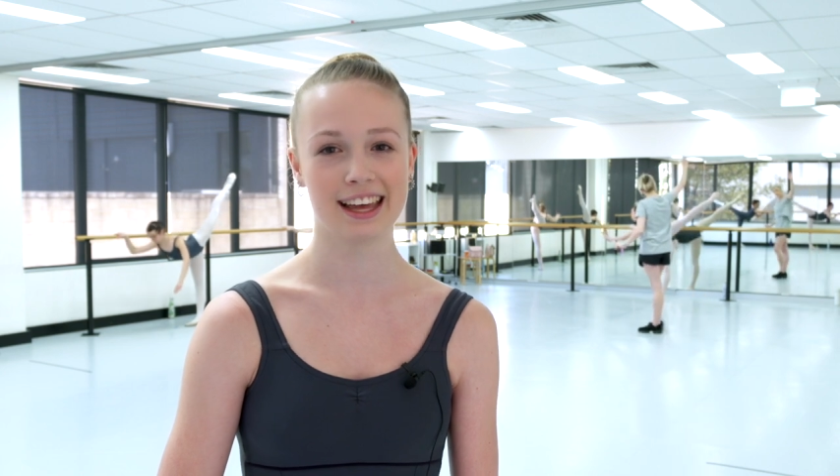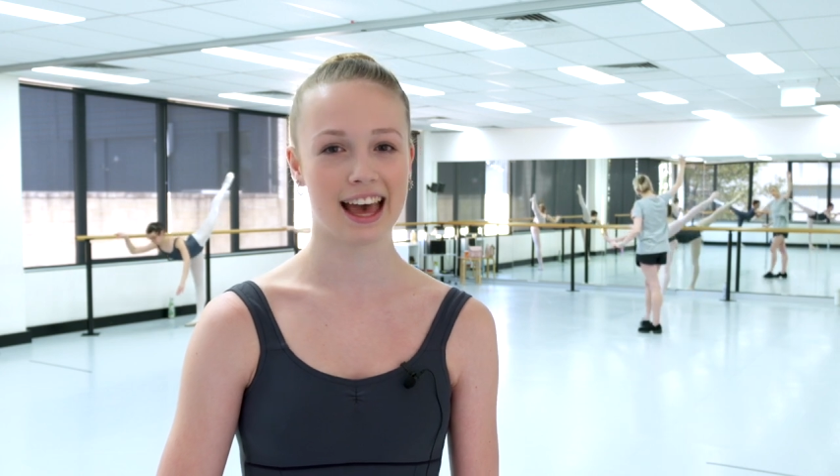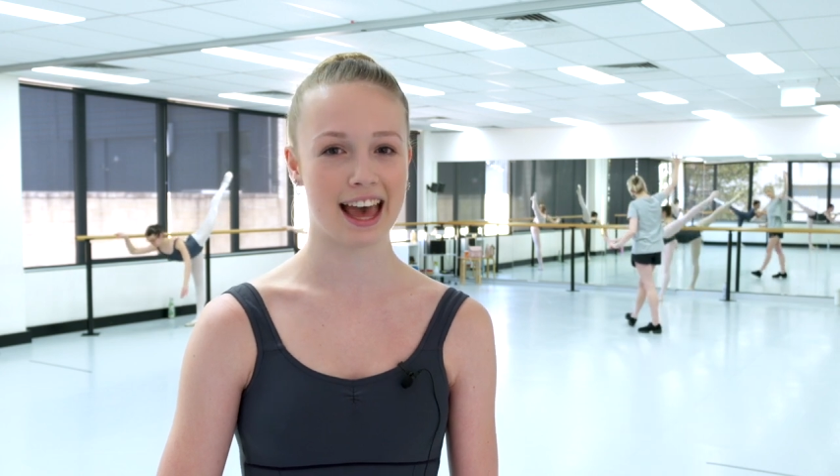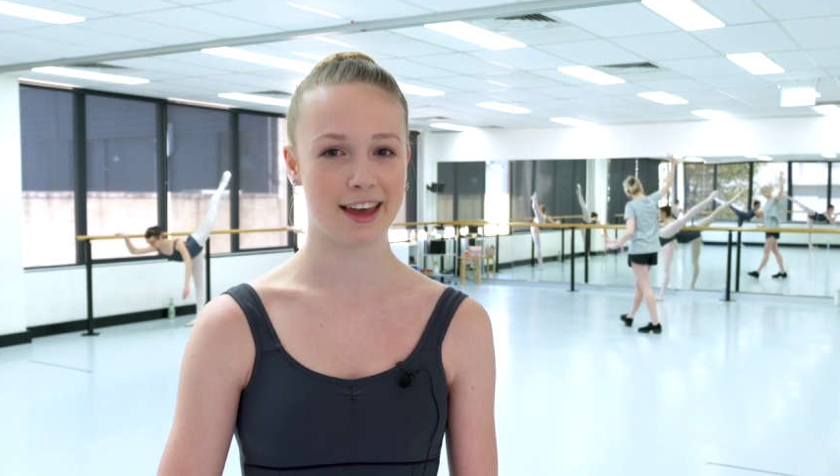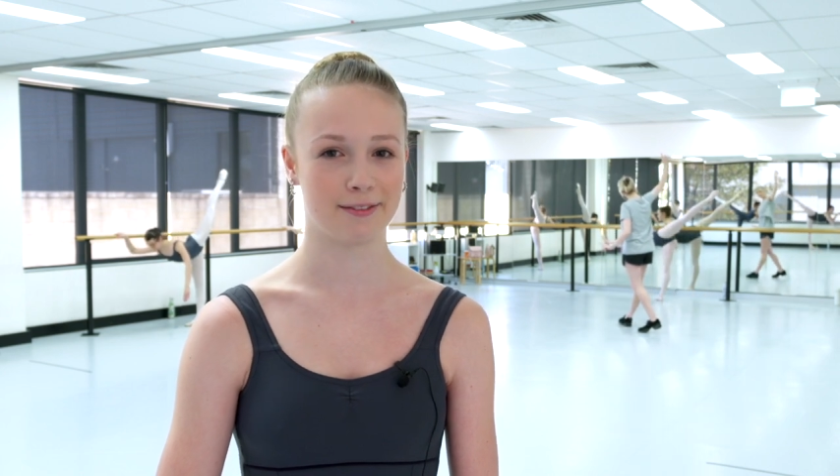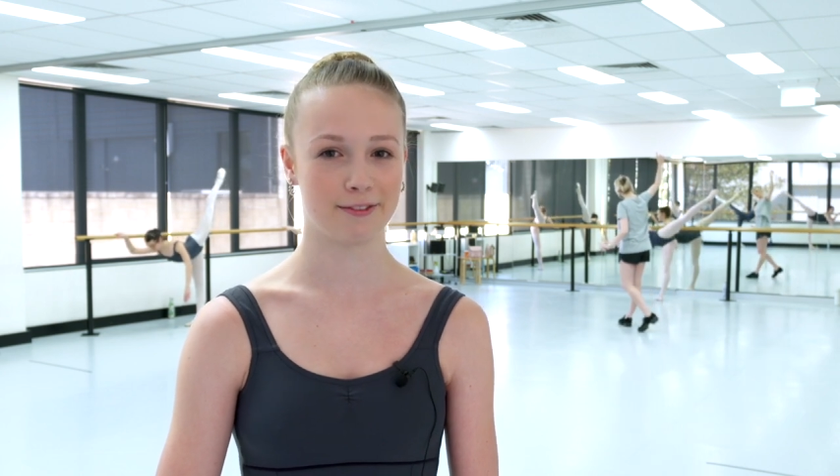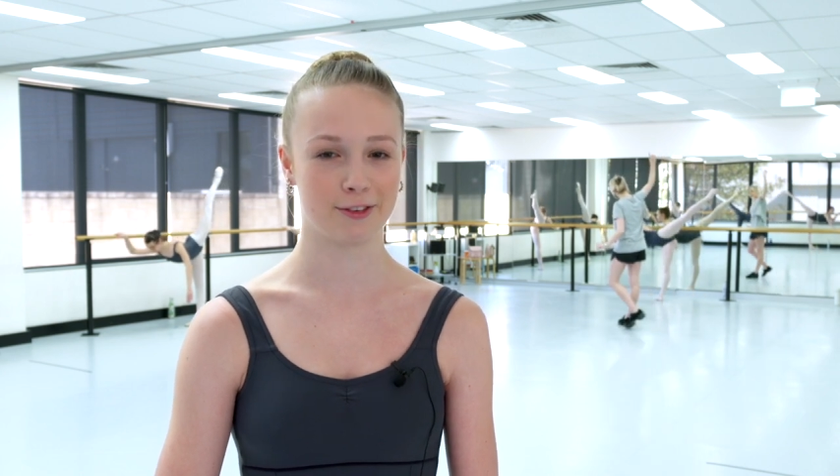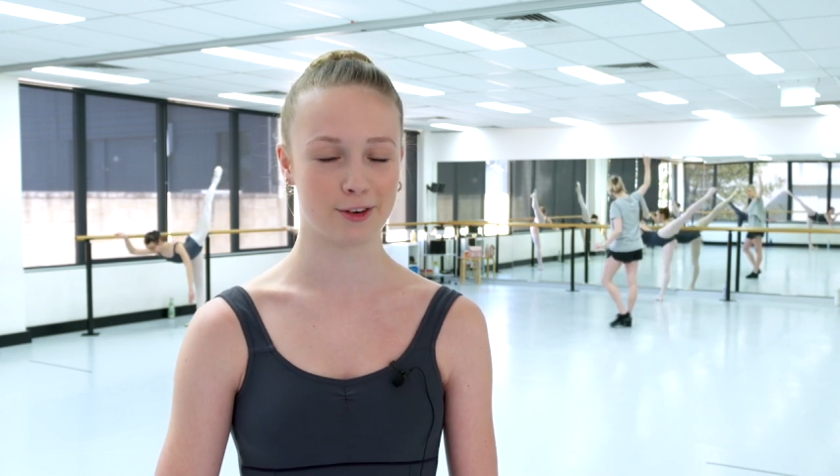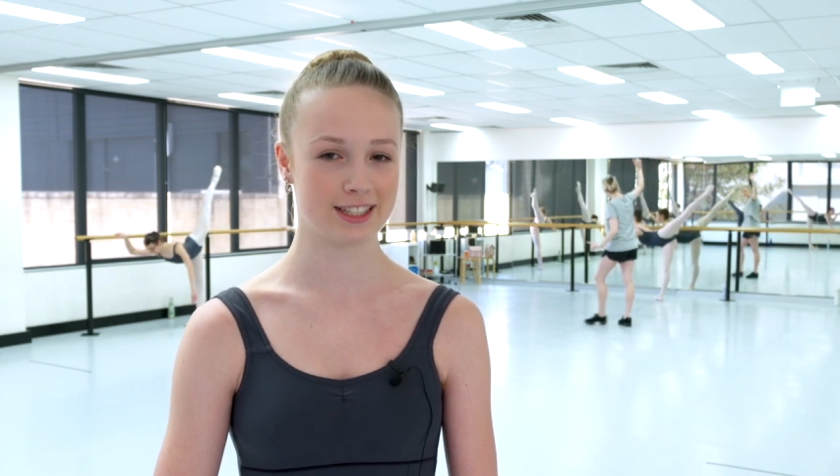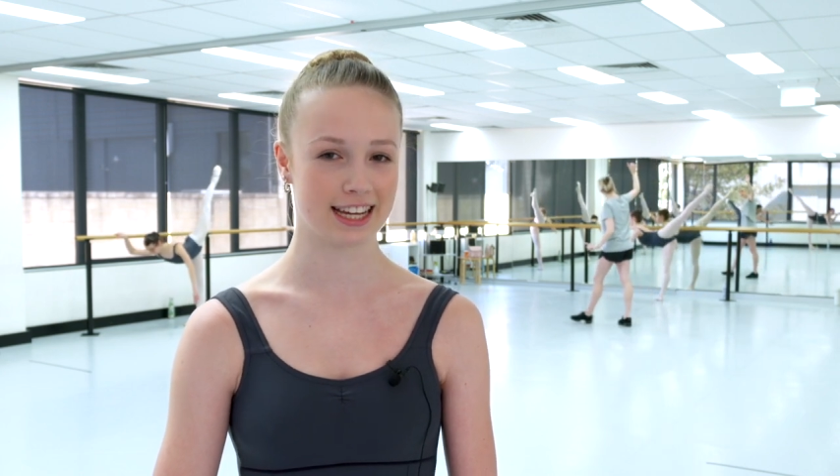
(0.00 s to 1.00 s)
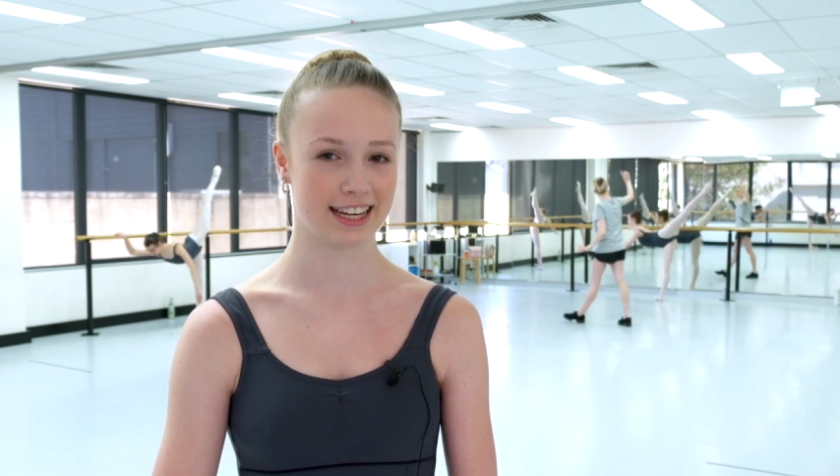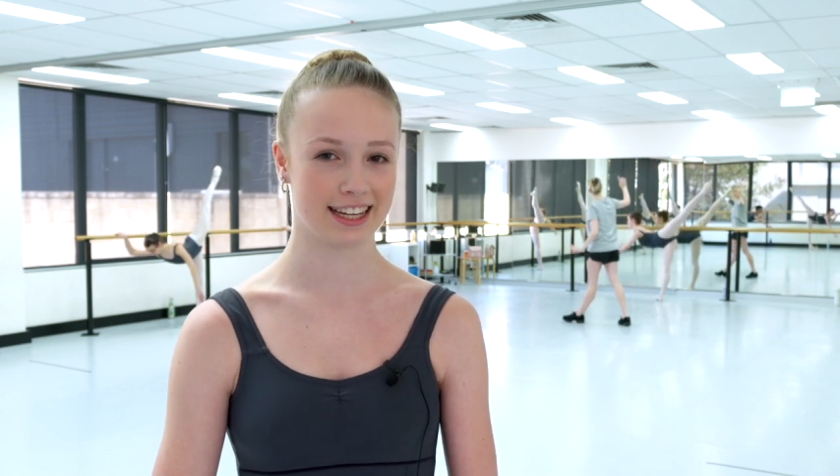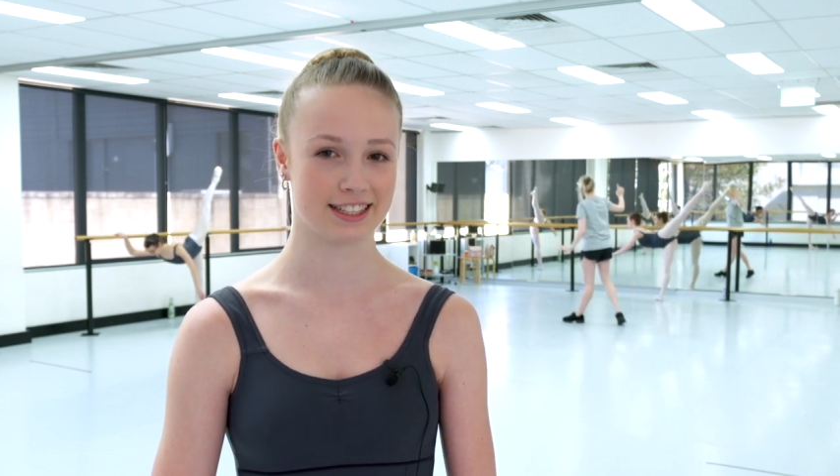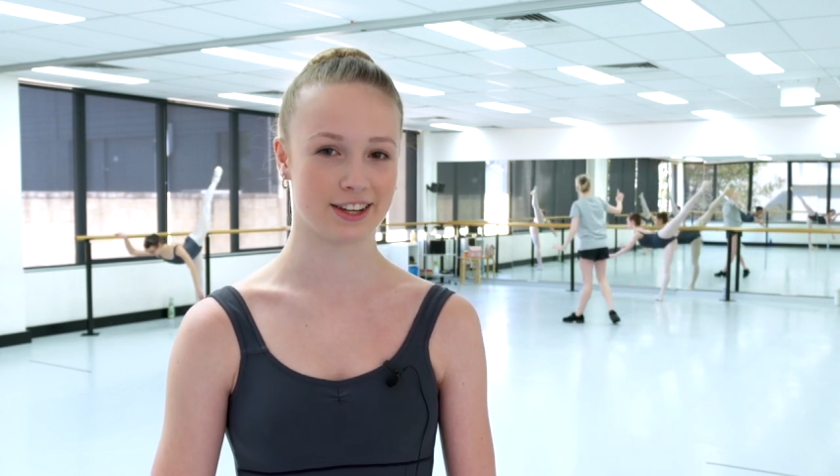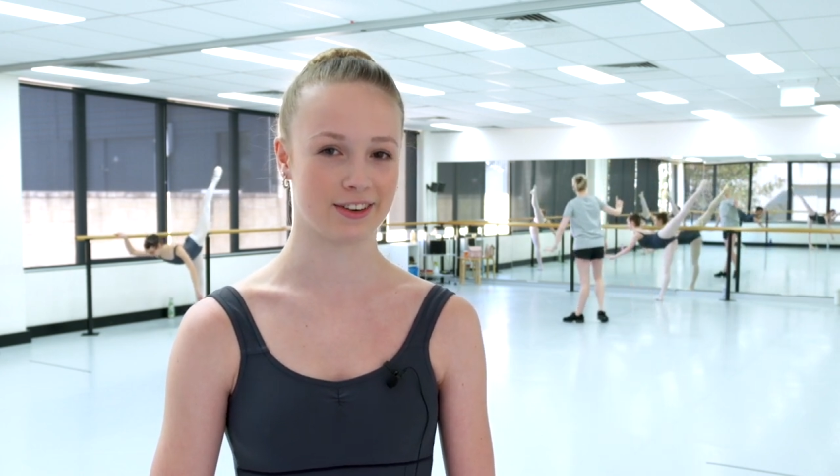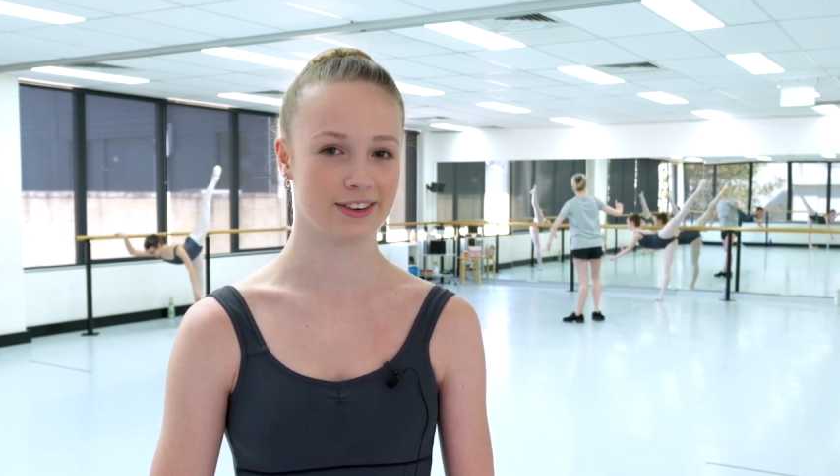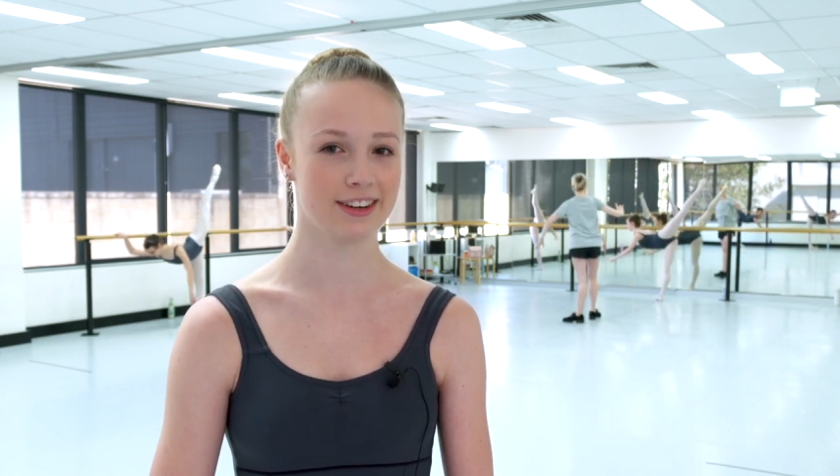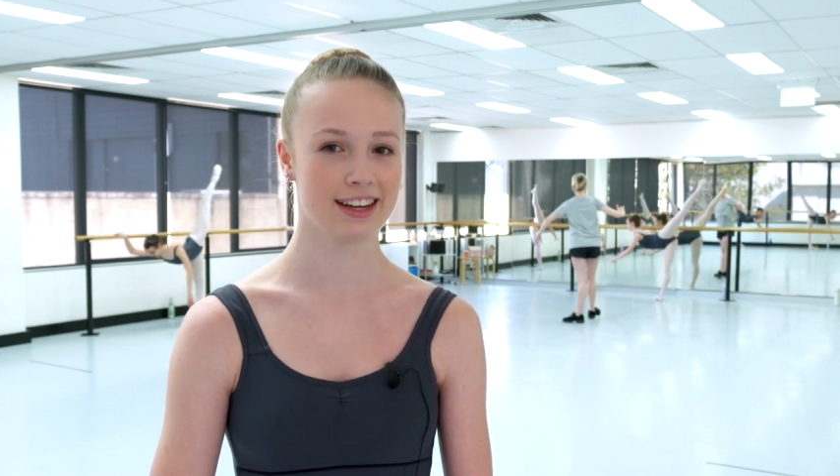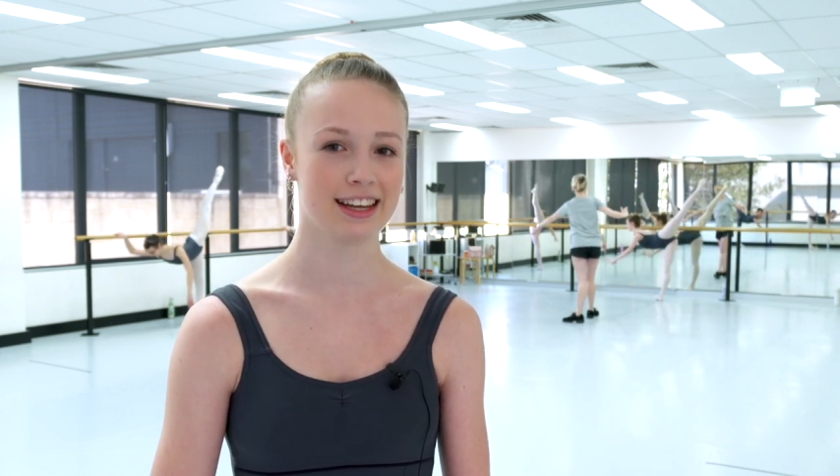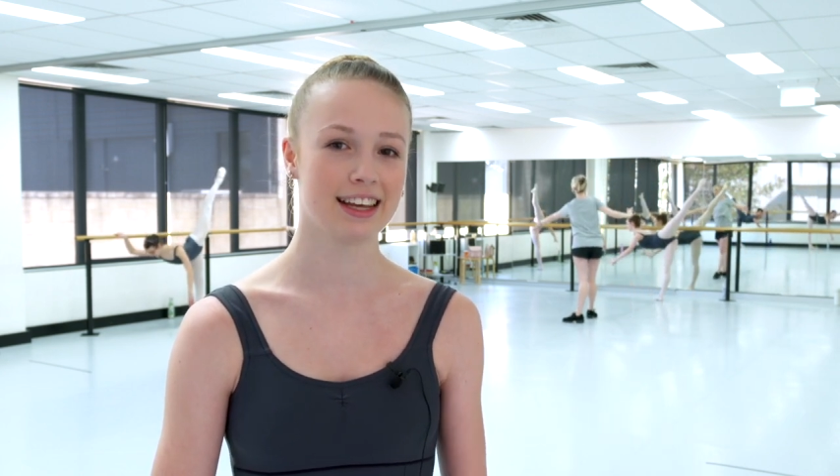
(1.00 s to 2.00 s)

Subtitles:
I'm 14 years old.